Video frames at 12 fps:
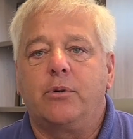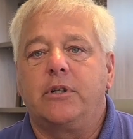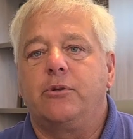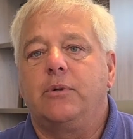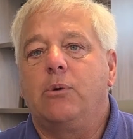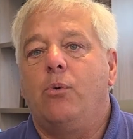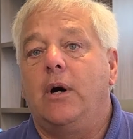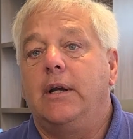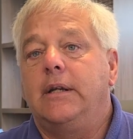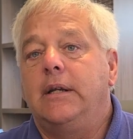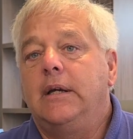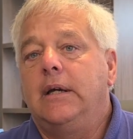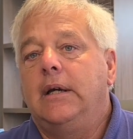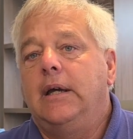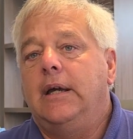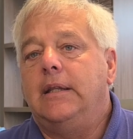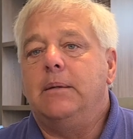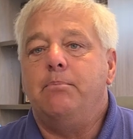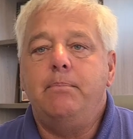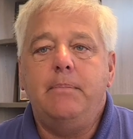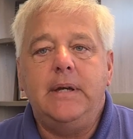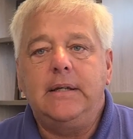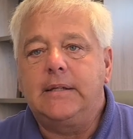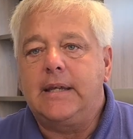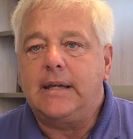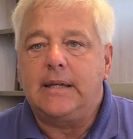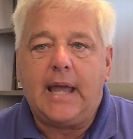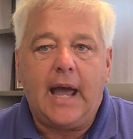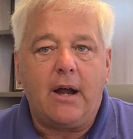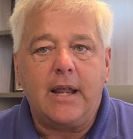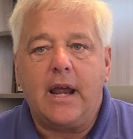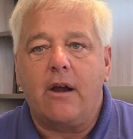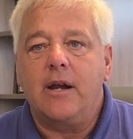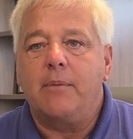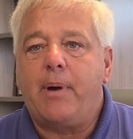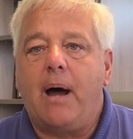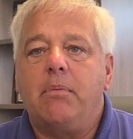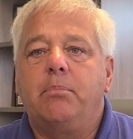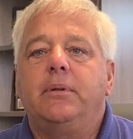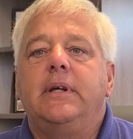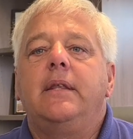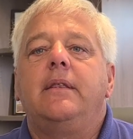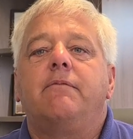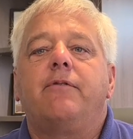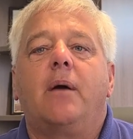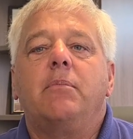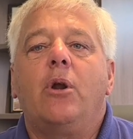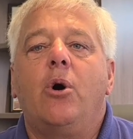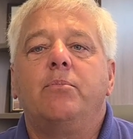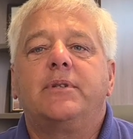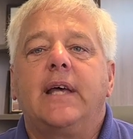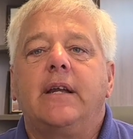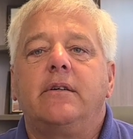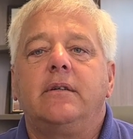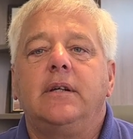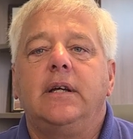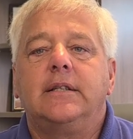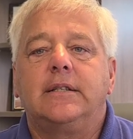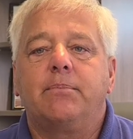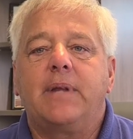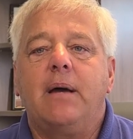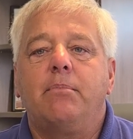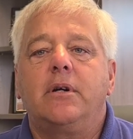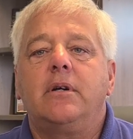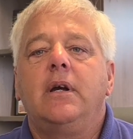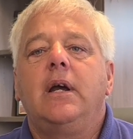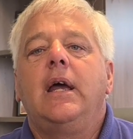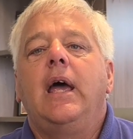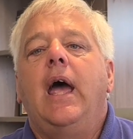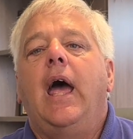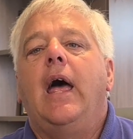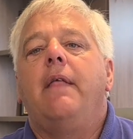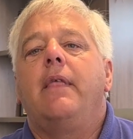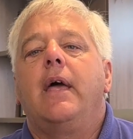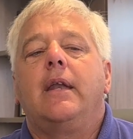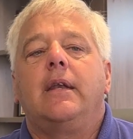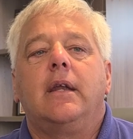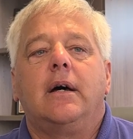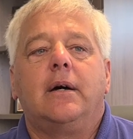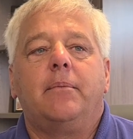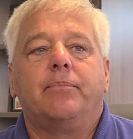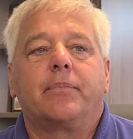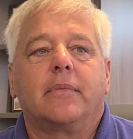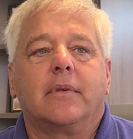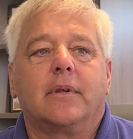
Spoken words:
We're doing one in the Mid County area, probably the Farm and Home Center in September, and then